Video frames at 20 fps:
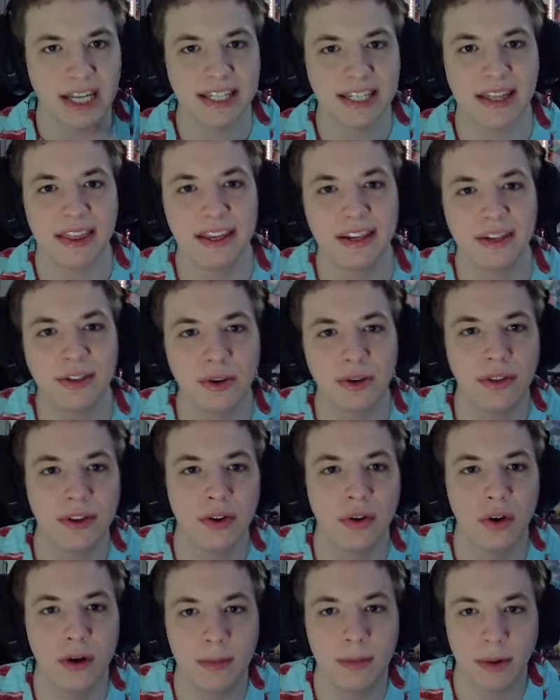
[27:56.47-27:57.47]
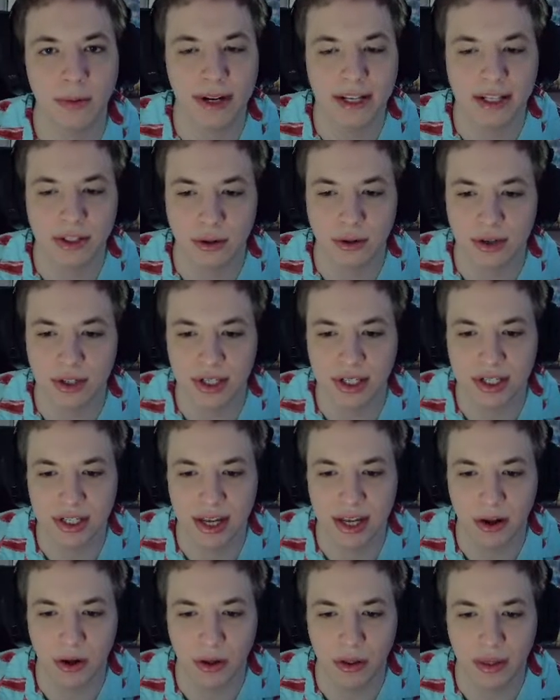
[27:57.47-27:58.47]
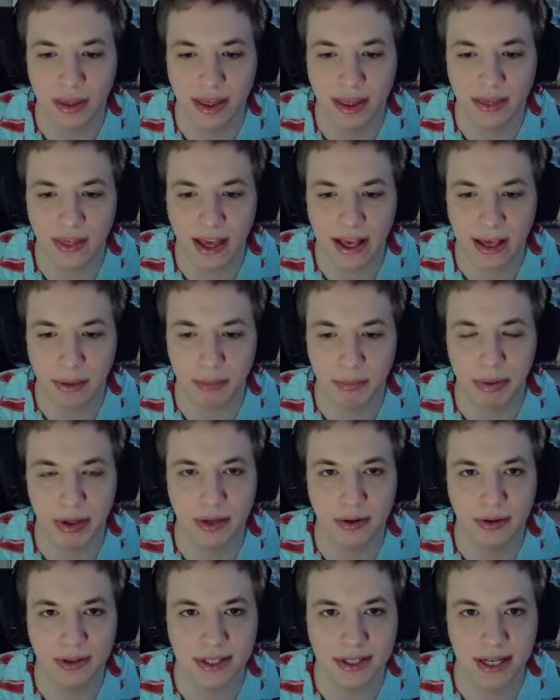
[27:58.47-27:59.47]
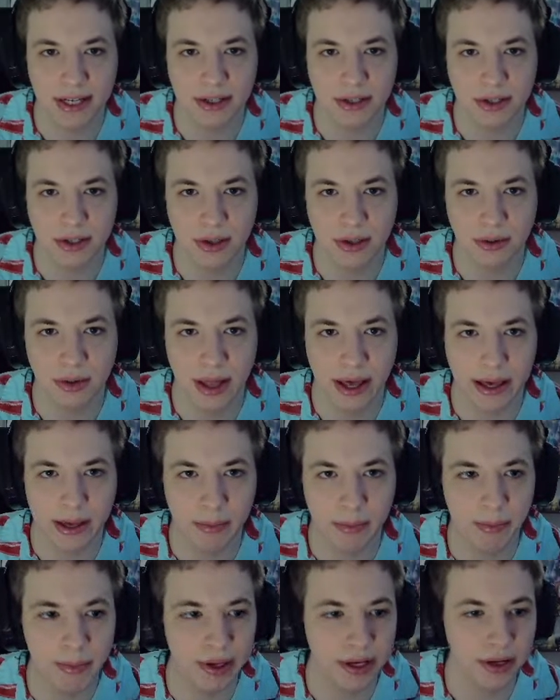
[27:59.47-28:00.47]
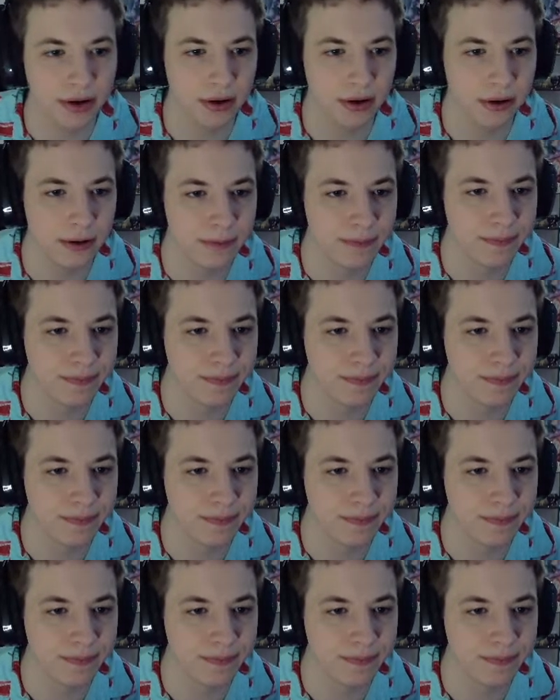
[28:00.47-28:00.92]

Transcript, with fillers: these are the normal resources that all then, like, build into, like, bigger...